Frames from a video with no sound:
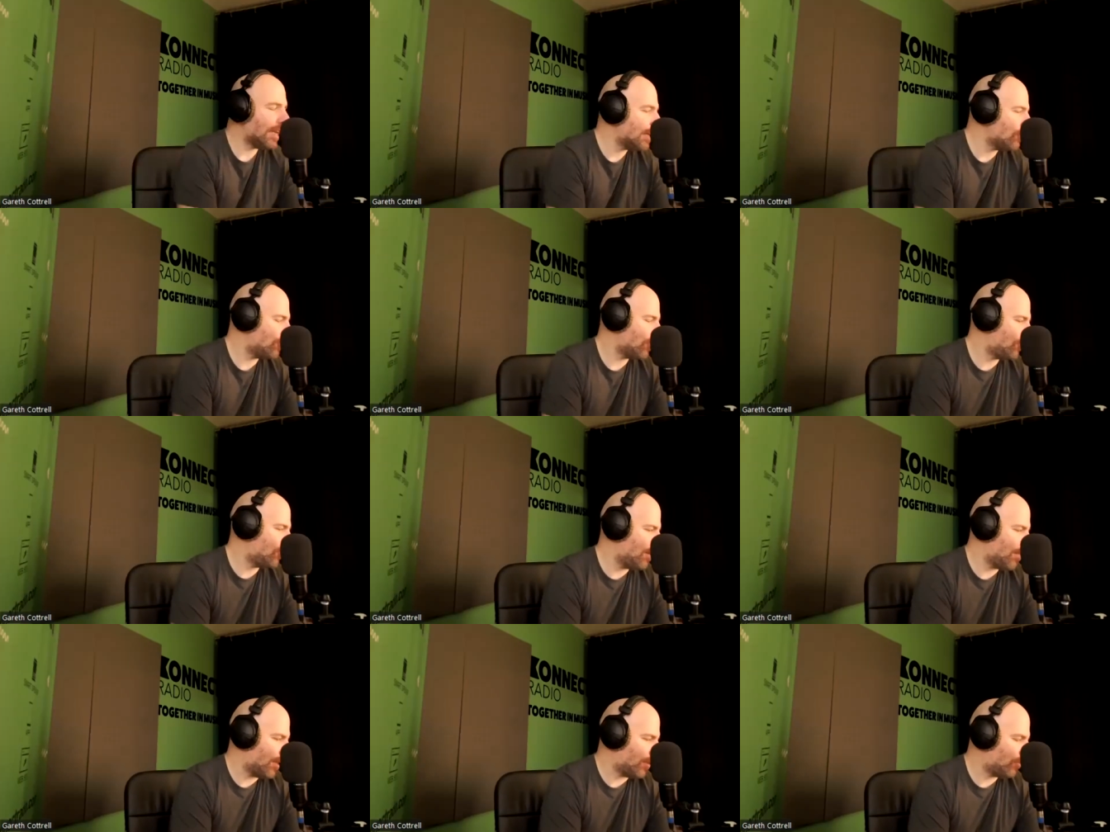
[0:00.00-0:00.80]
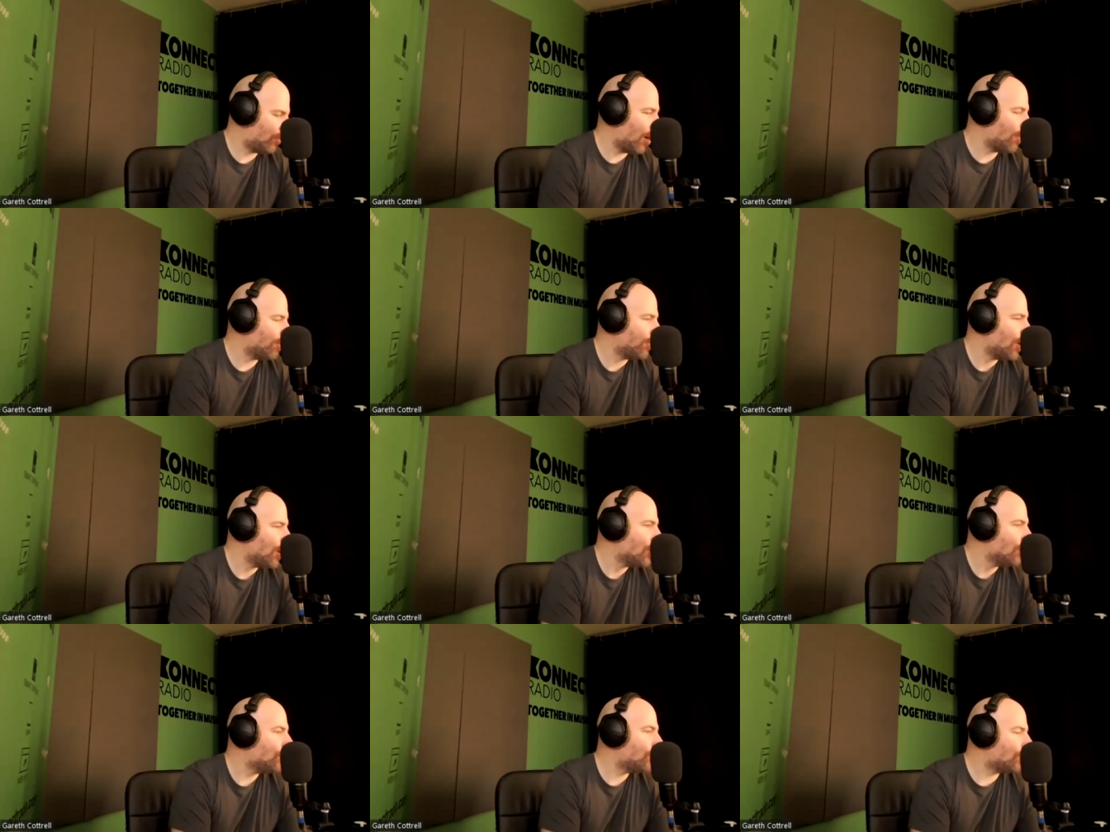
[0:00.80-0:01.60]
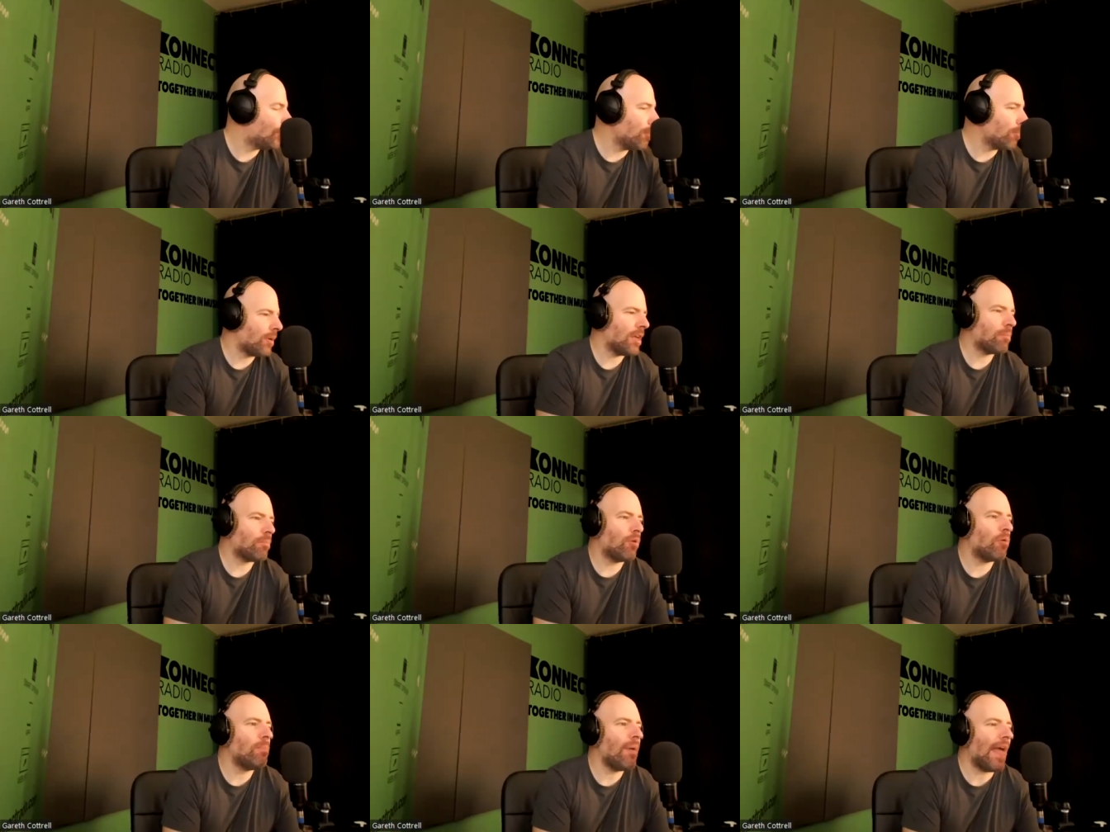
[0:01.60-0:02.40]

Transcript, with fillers: really interesting, this. So, some people